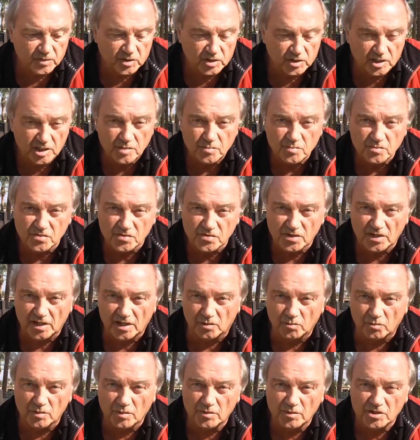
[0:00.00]
Teams
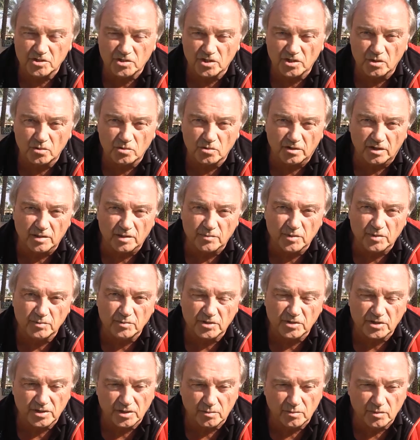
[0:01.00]
then were much older. I
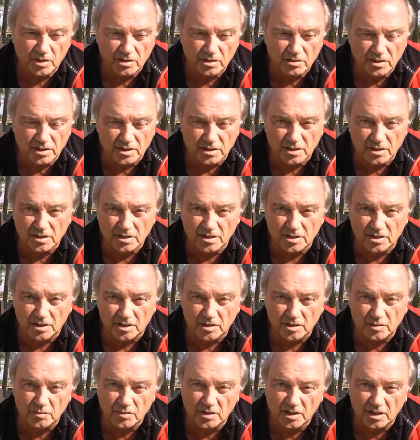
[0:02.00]
remember the American
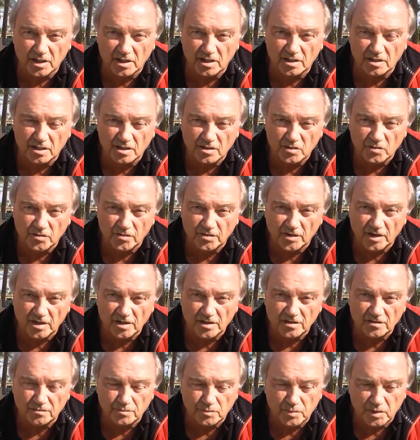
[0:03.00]
team had
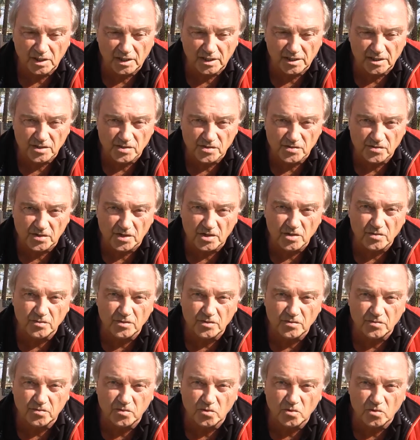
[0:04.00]
5 players
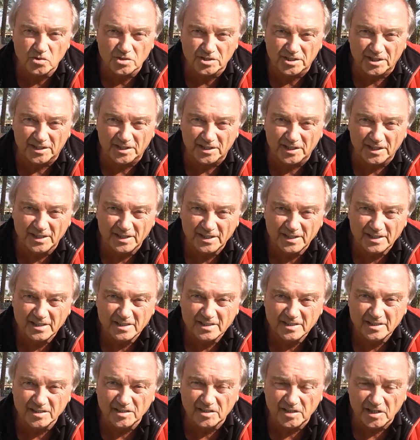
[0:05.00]
over 40.
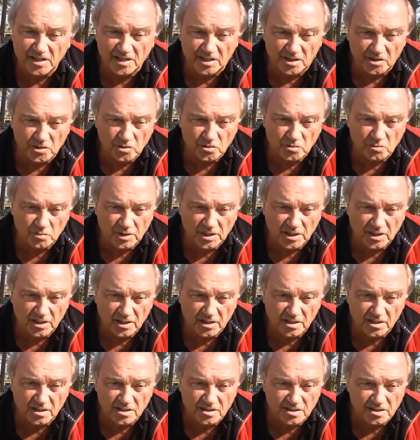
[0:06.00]
Today you'd be
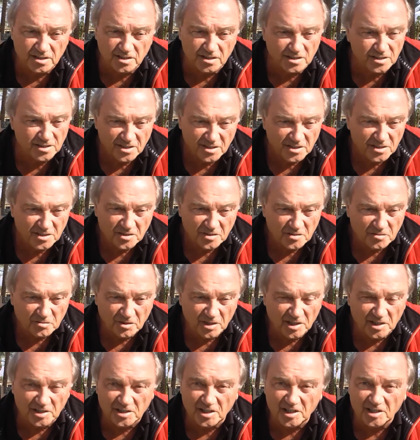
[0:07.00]
lucky to
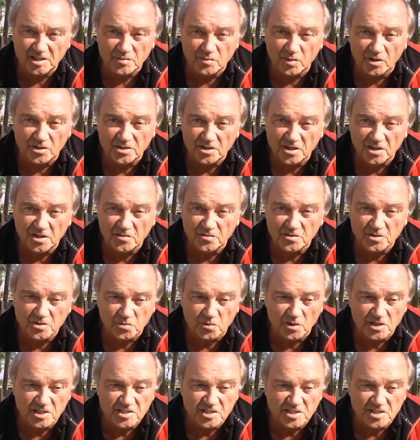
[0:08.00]
find anybody over
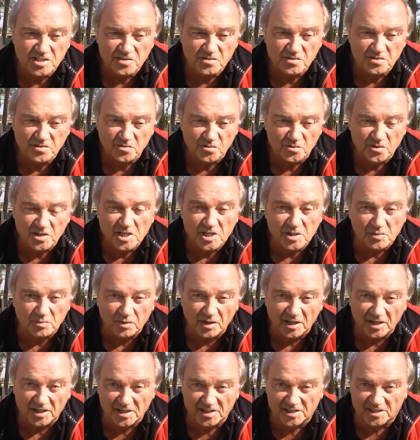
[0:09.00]
23
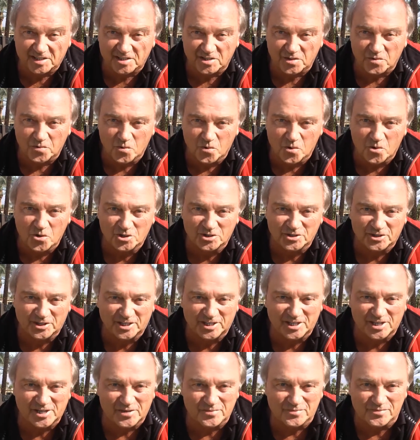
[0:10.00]
playing in the Walker
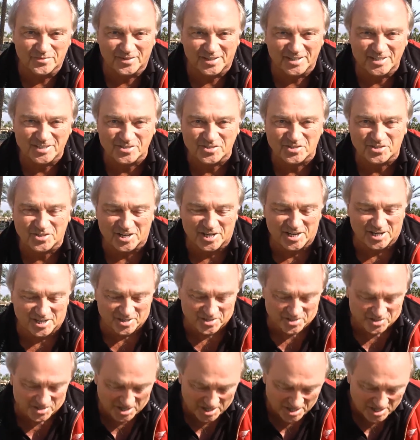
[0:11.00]
Cup. Things
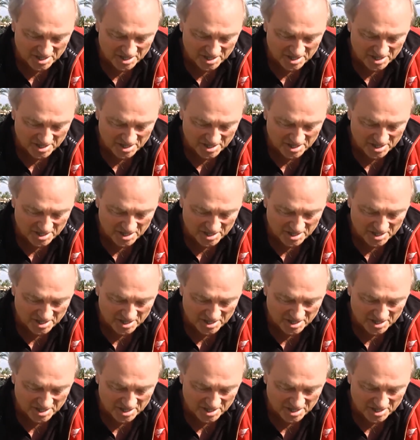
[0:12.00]
change,